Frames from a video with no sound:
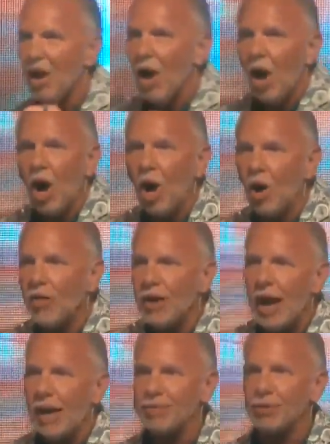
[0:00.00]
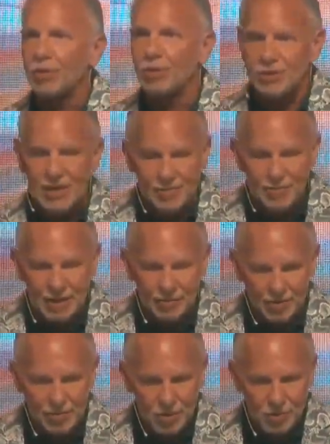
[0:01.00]
all the obstacles have been
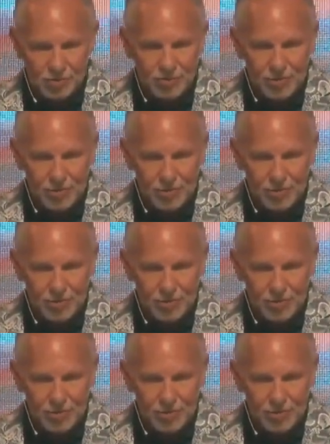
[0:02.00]
removed.